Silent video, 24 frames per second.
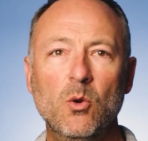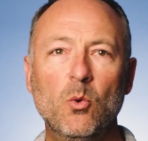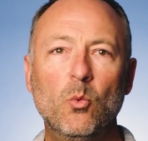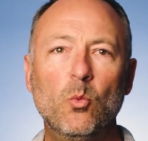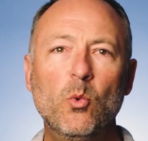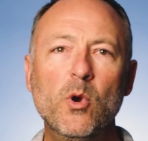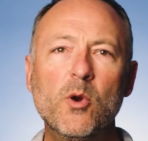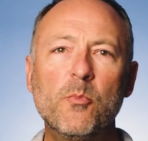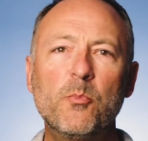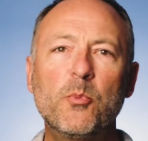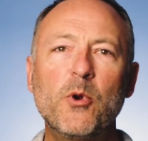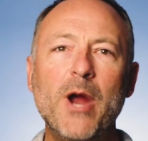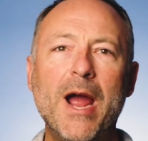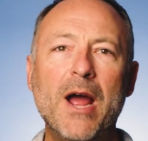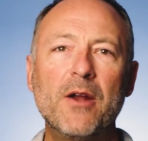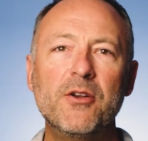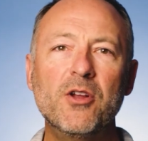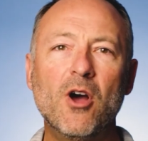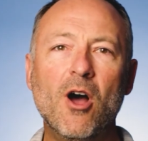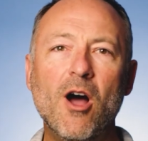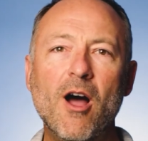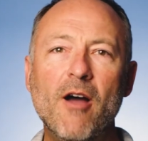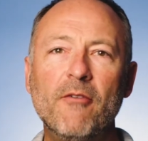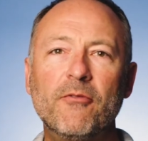We're proud
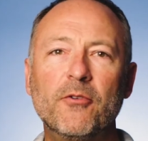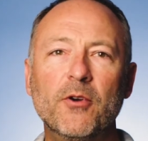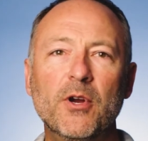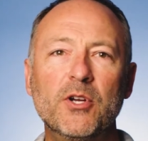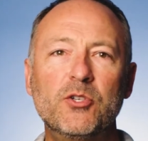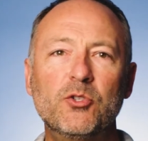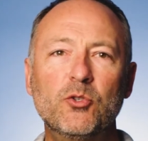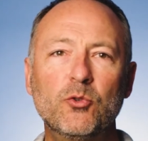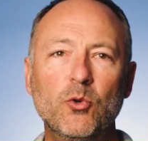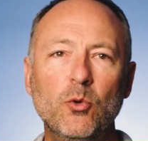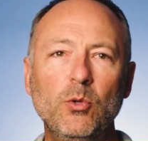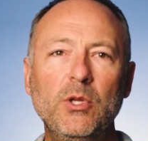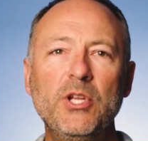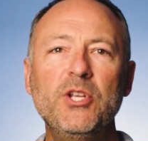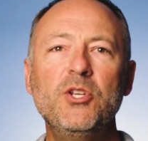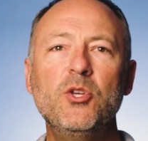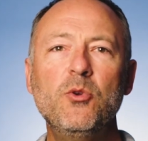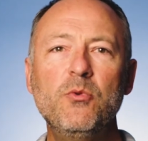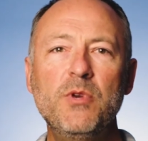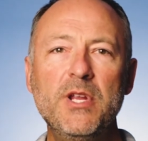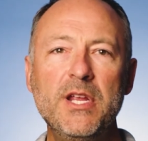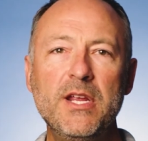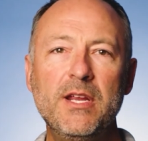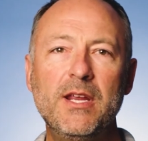to offer a truly
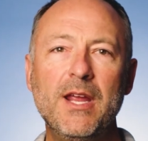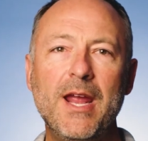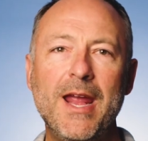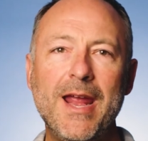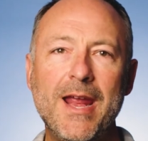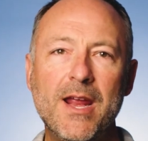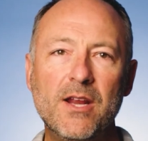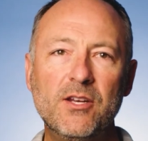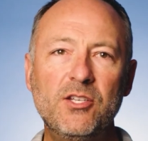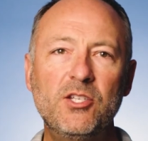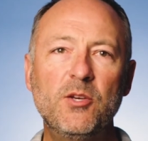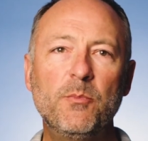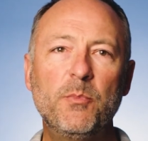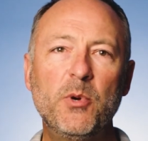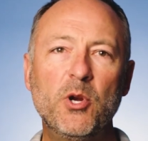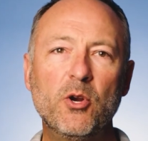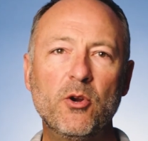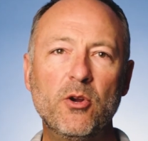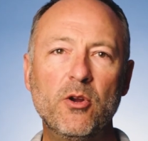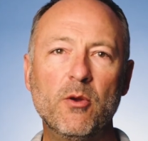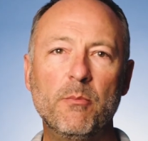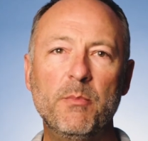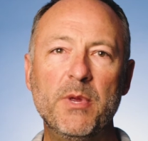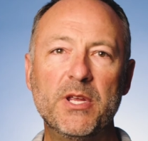unique and
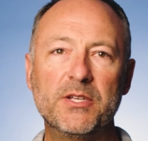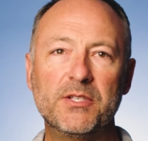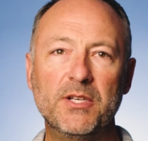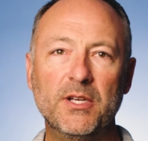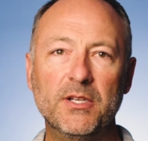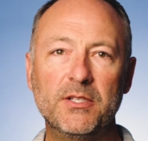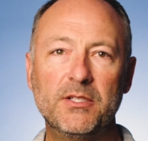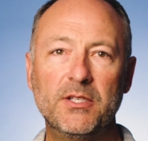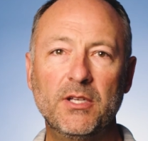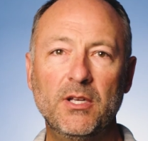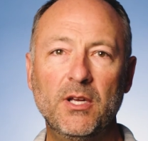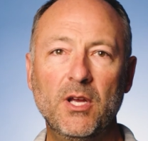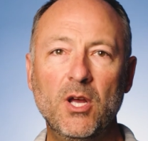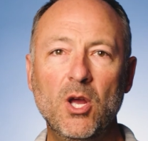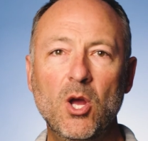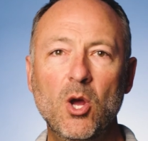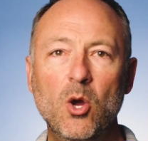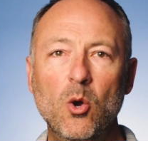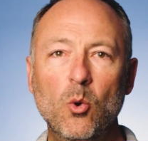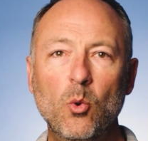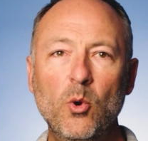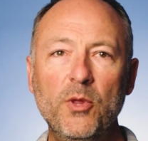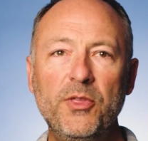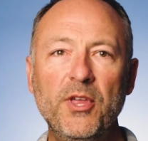superior business
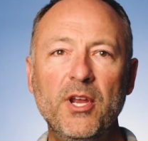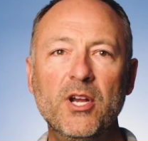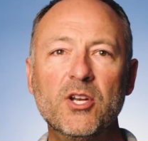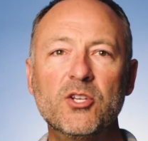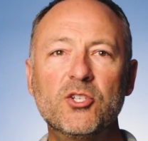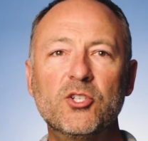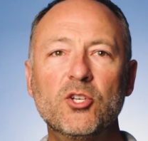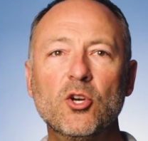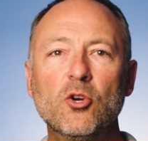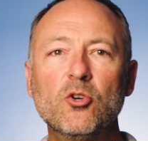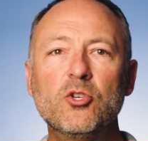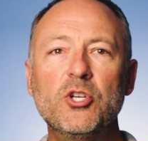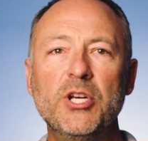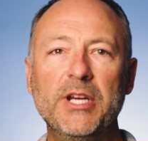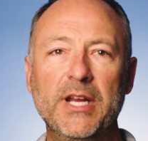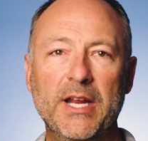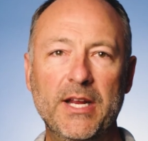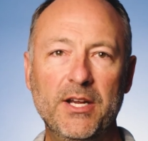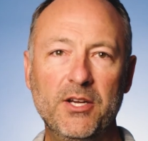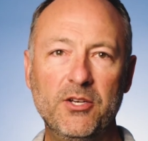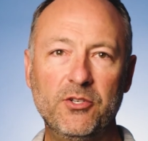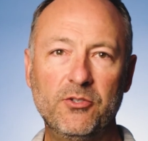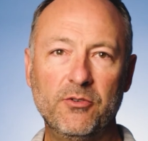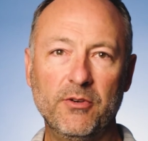within a surging
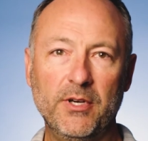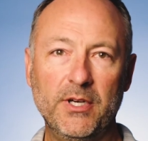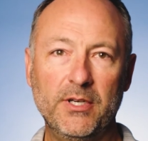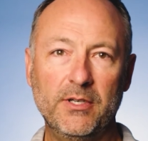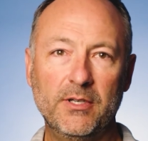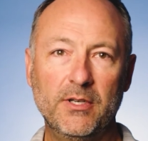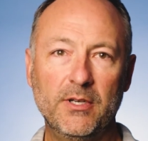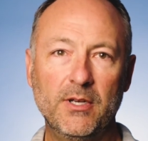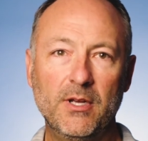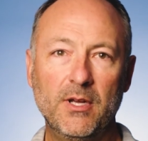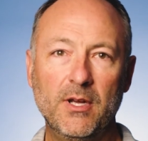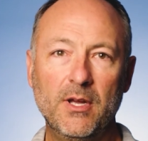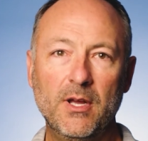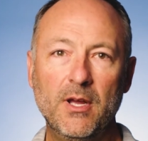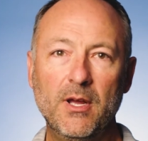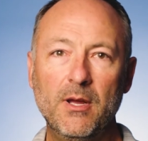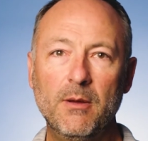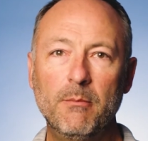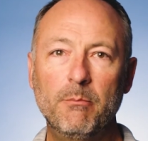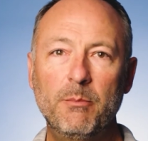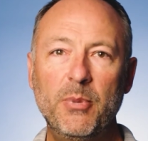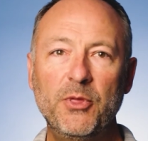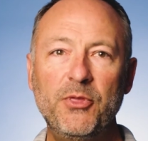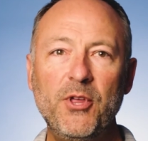industry.
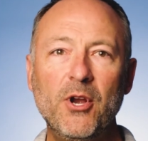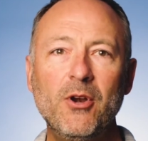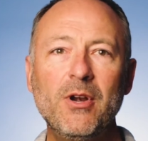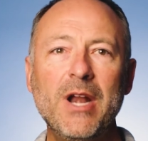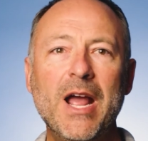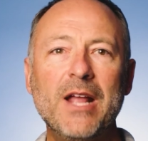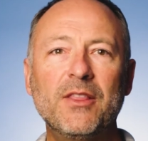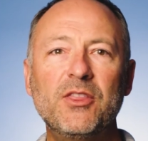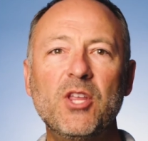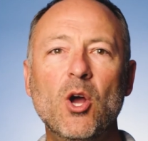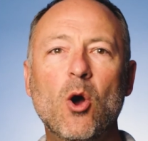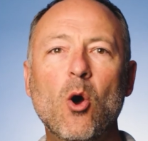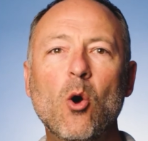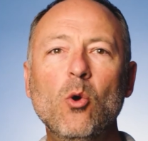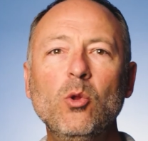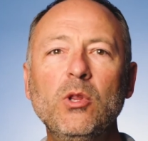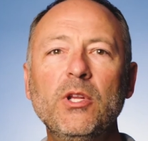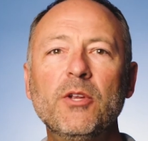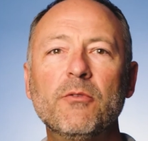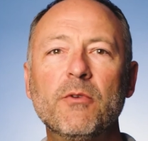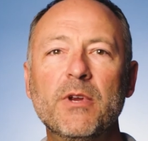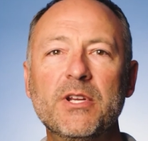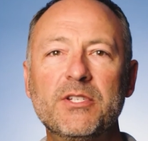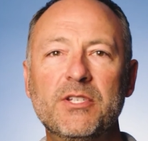But they're not the
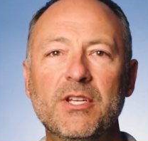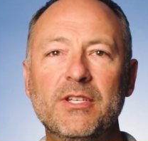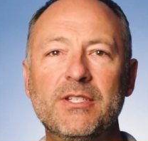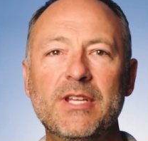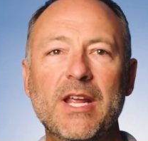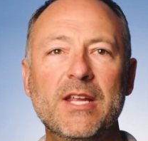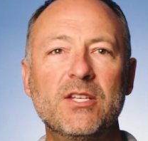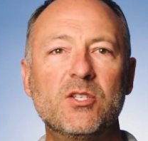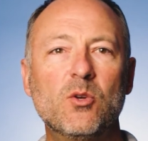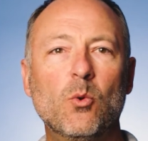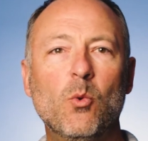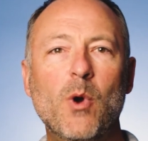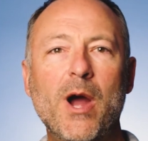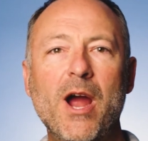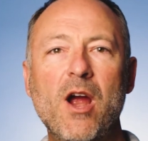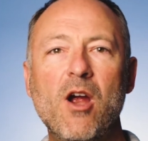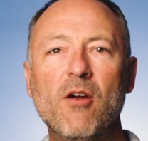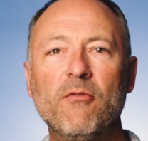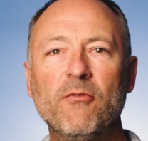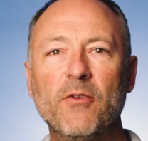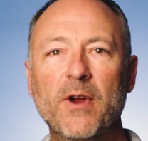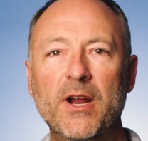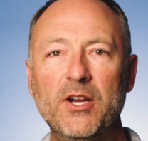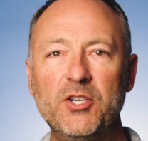only reasons as to why
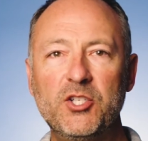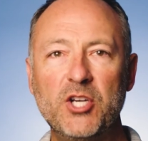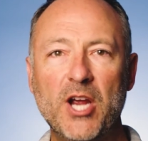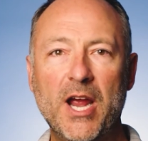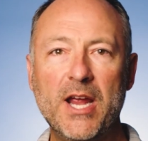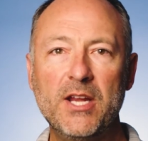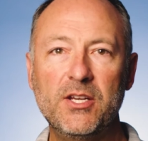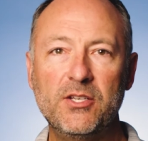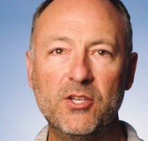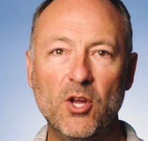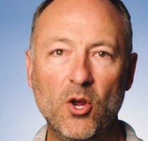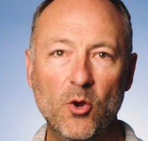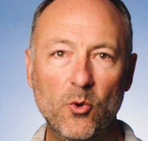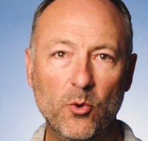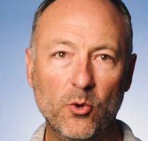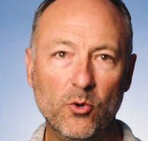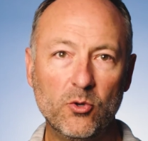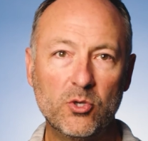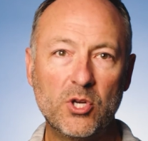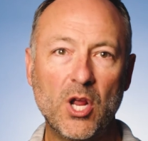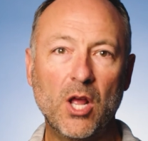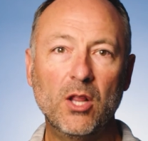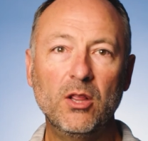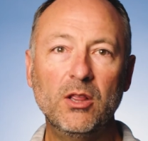our franchise
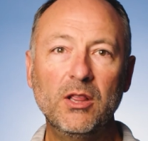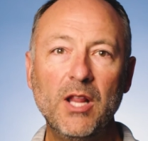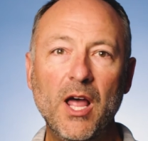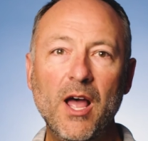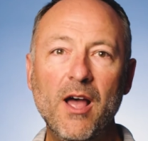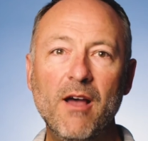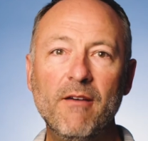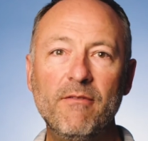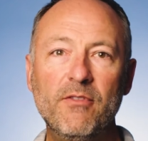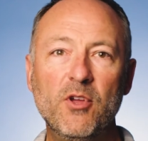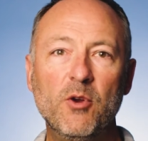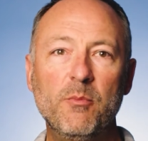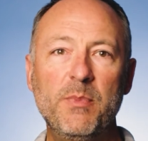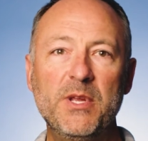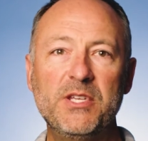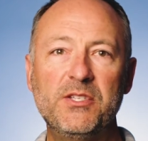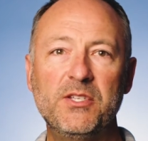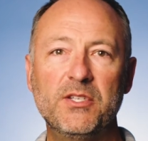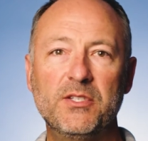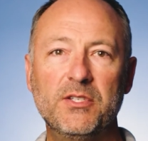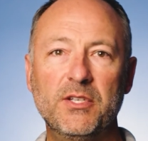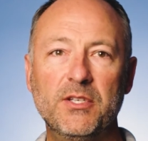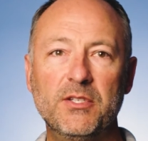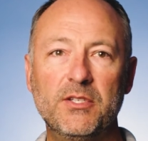owners love their
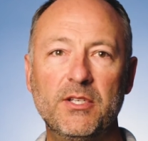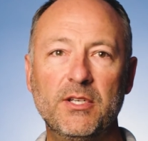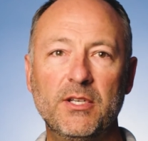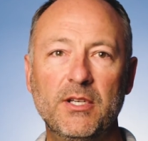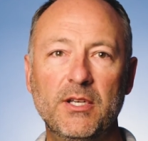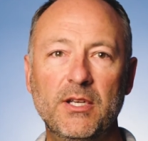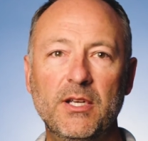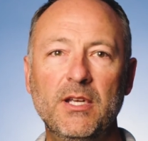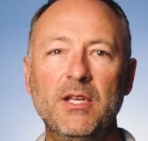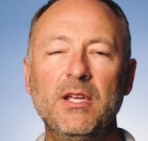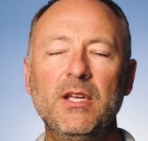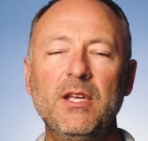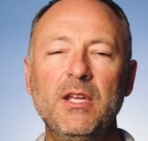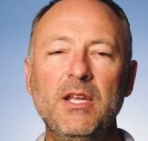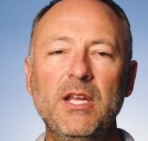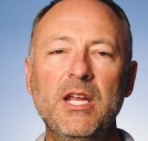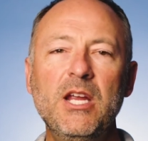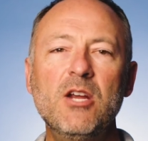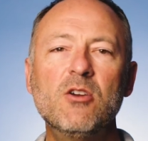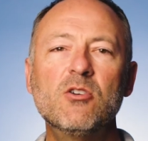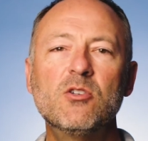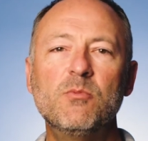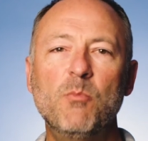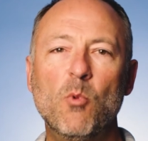businesses.
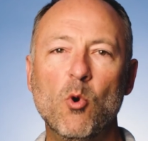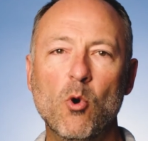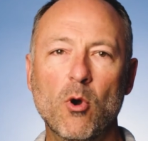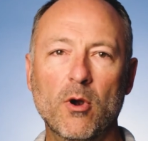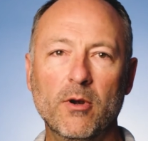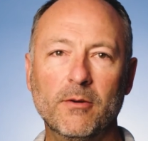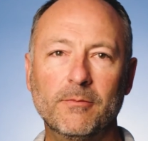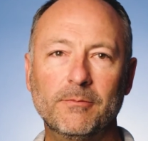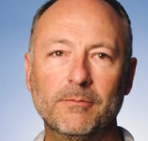Here's more.